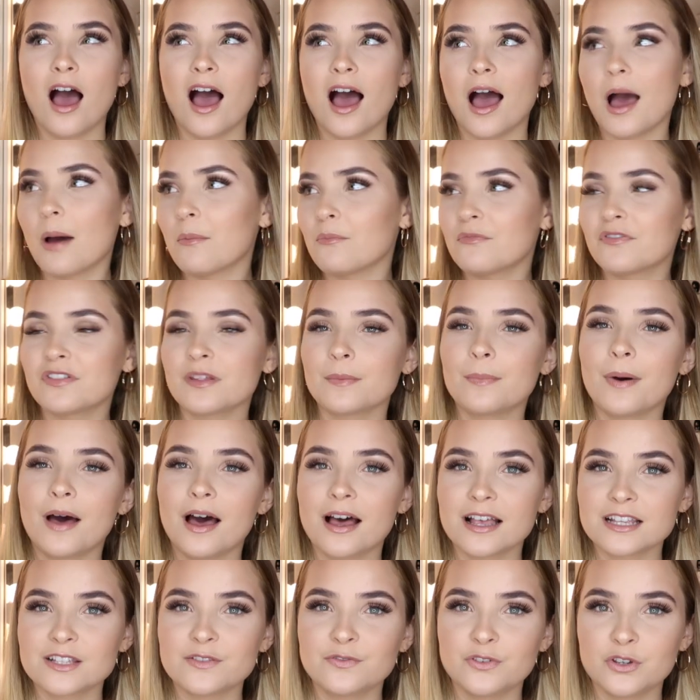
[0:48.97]
for the
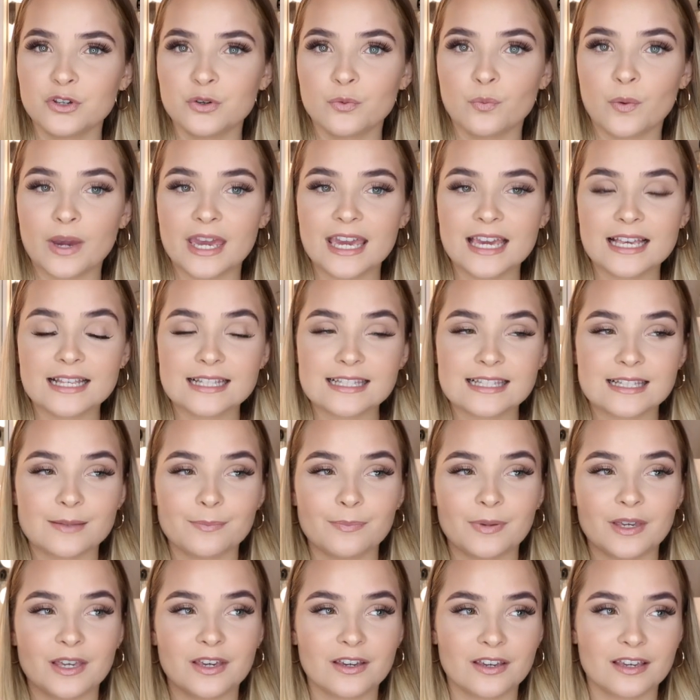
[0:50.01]
past few weeks,
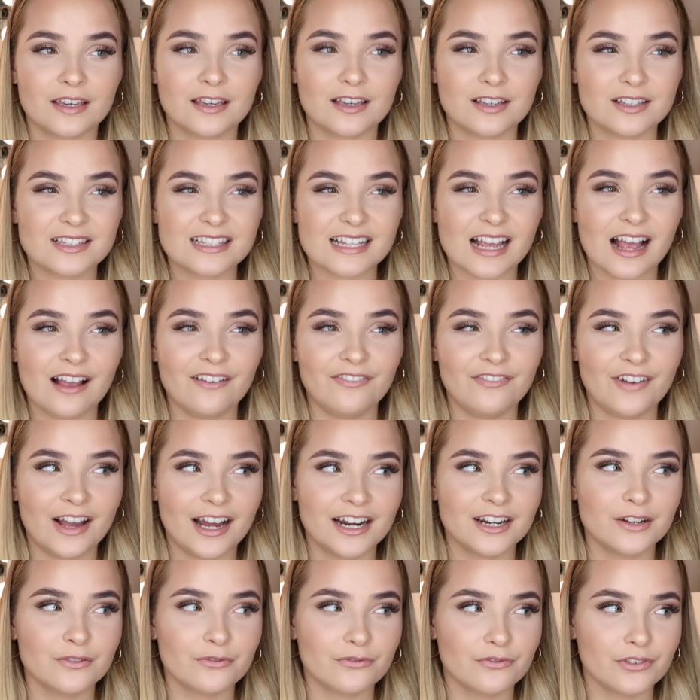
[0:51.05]
because I
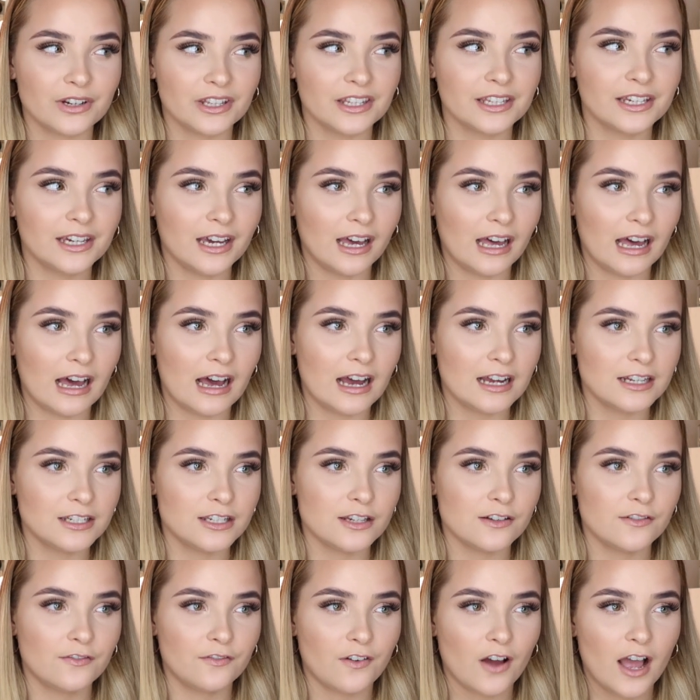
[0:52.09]
found it really
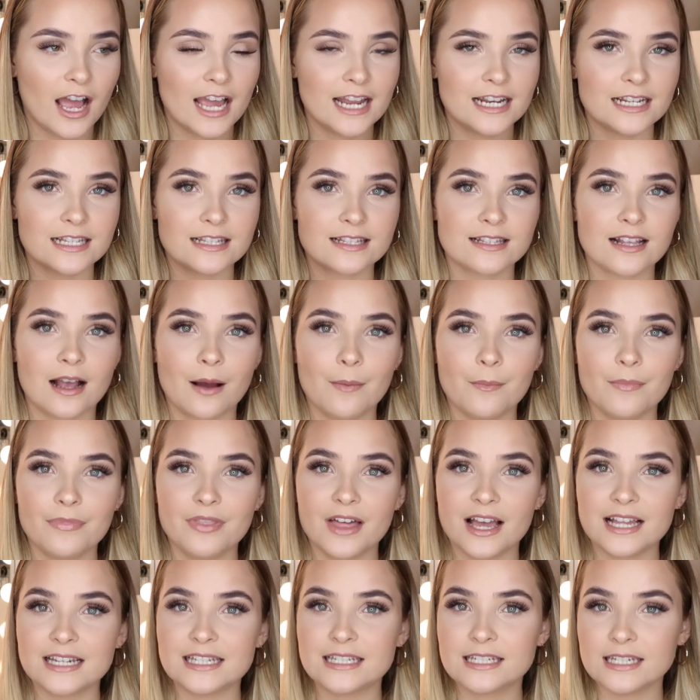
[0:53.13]
hard to find
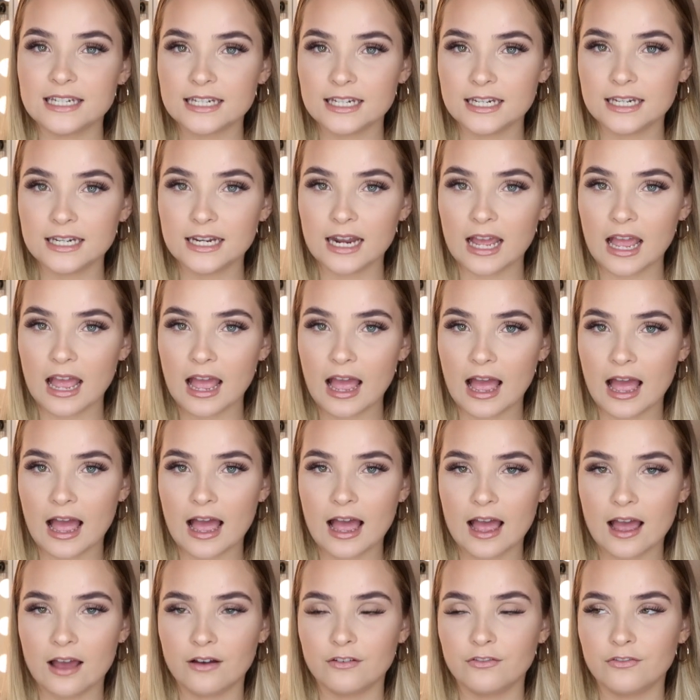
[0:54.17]
some that didn't
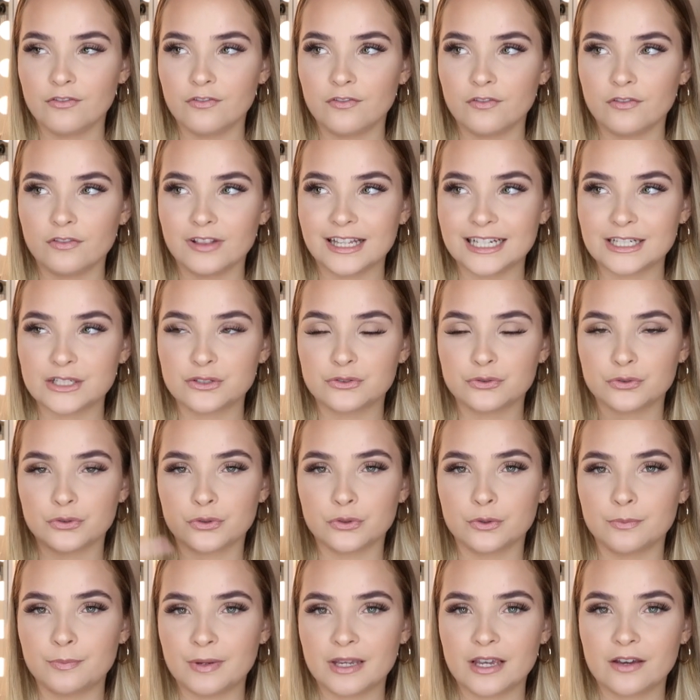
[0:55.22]
have like
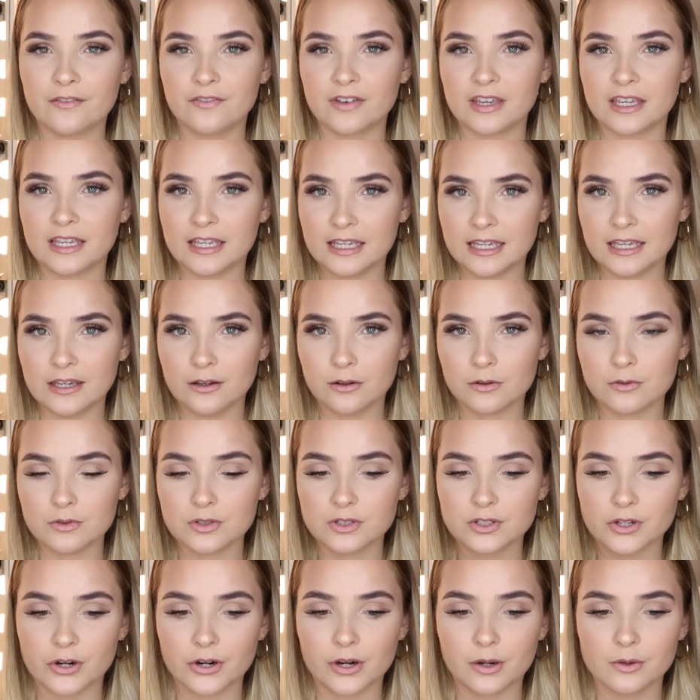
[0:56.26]
too big of a heel.
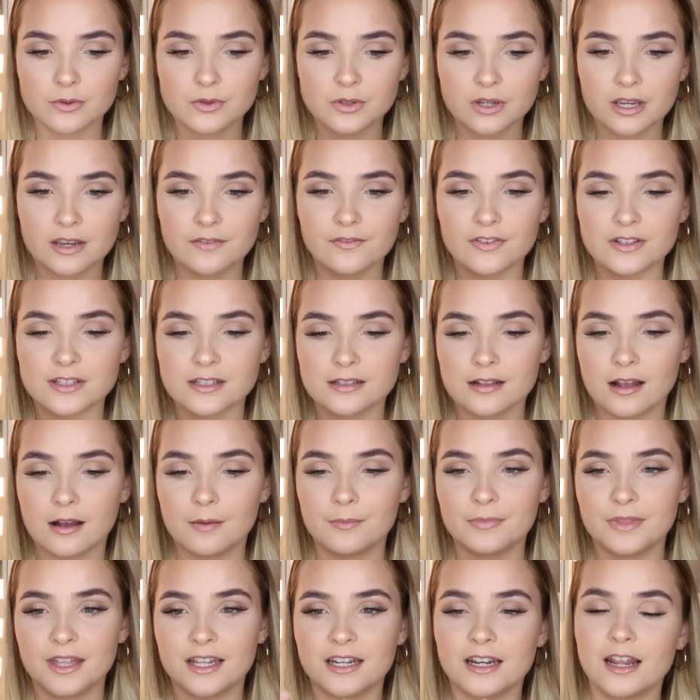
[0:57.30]
So I was looking for
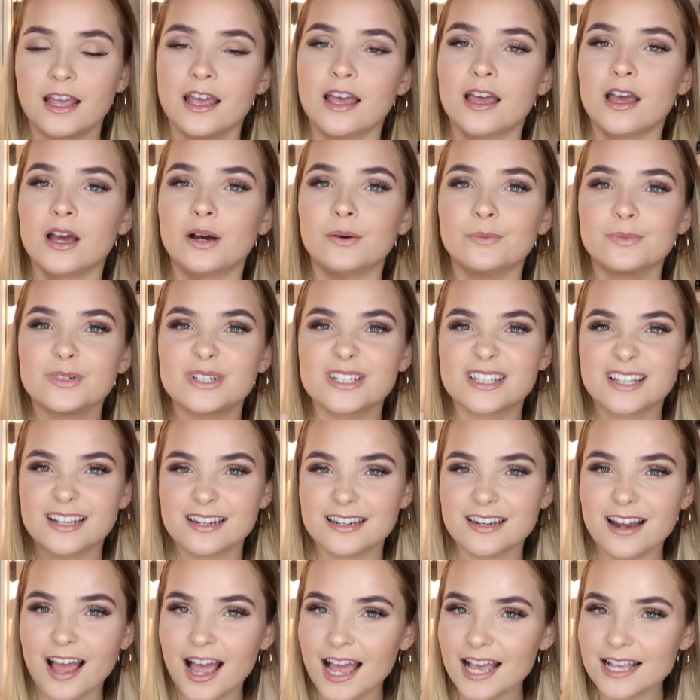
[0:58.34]
some that were just a
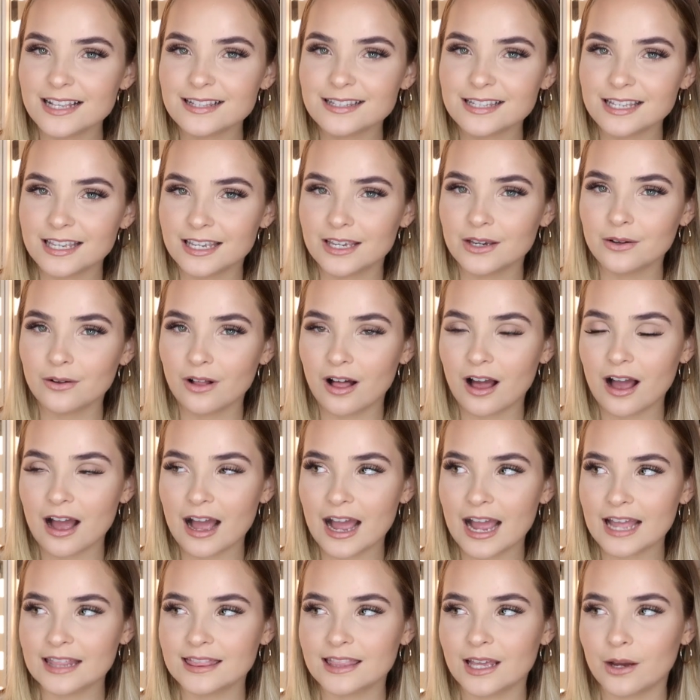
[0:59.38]
nice heel
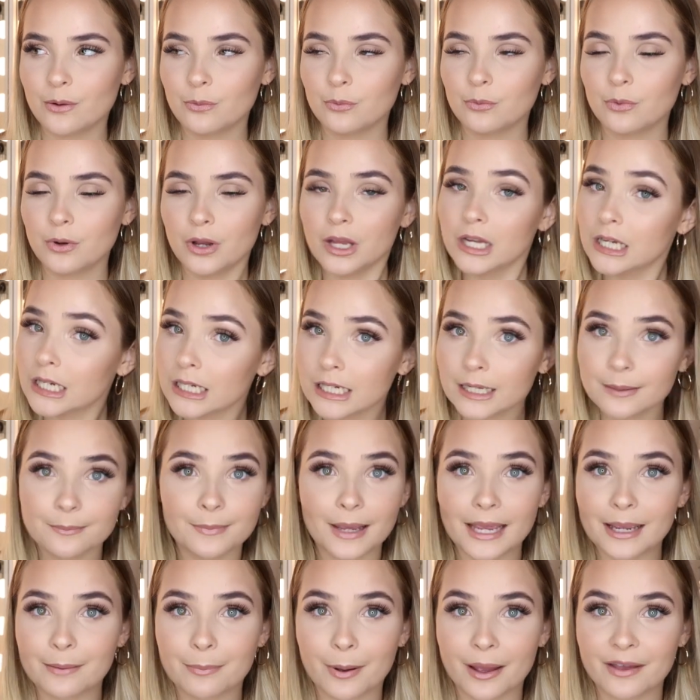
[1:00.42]
height, that weren't gonna
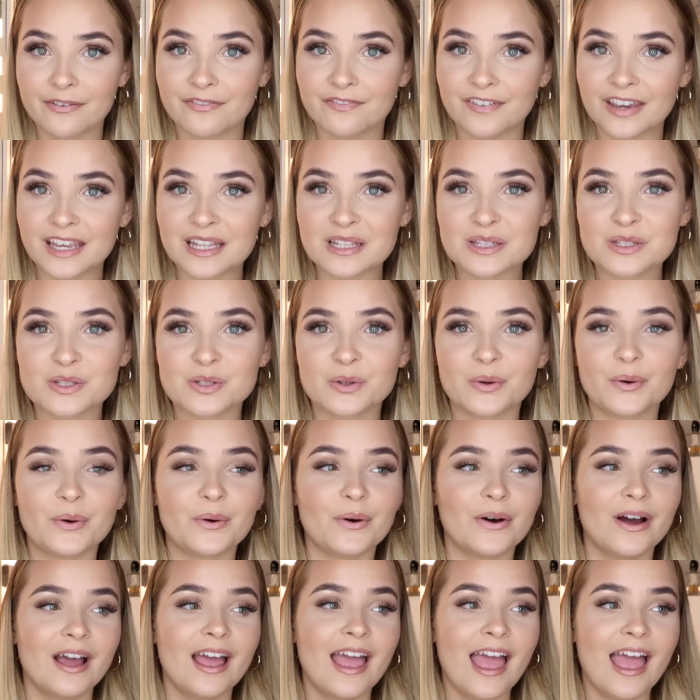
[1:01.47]
make my feet
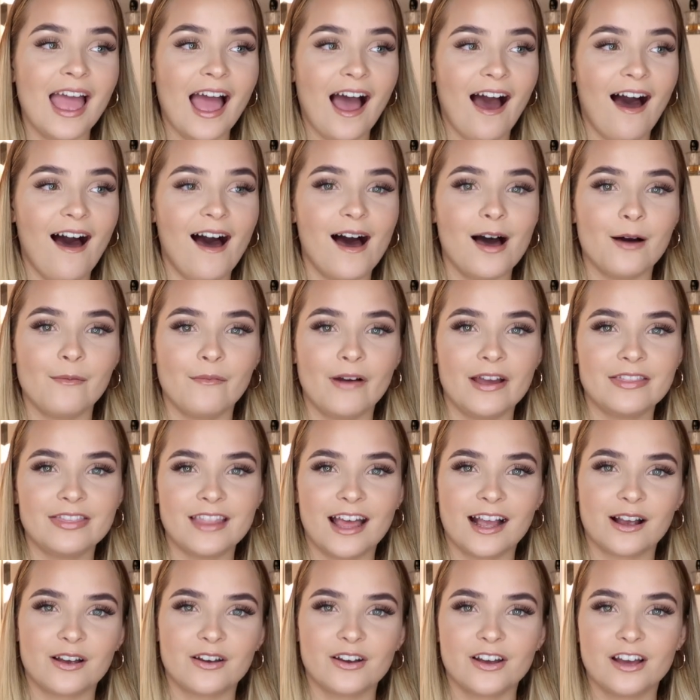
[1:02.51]
sore, and
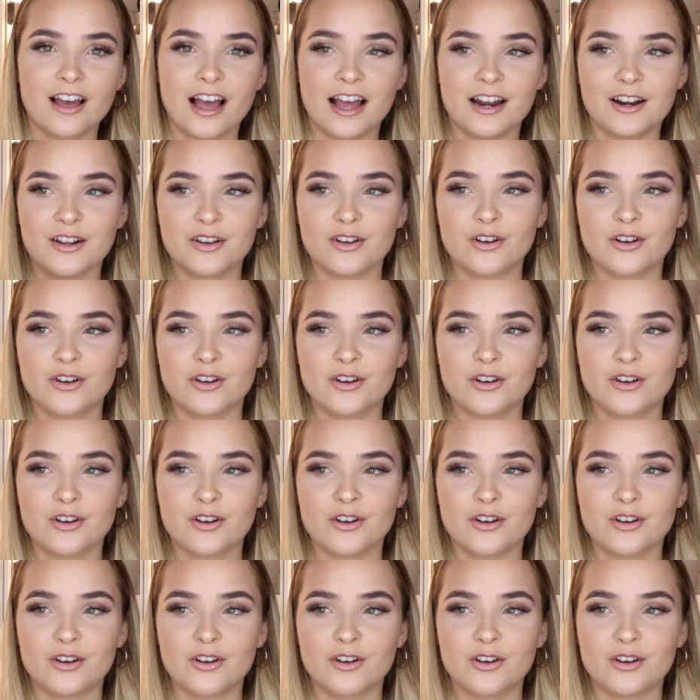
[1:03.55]
that could kind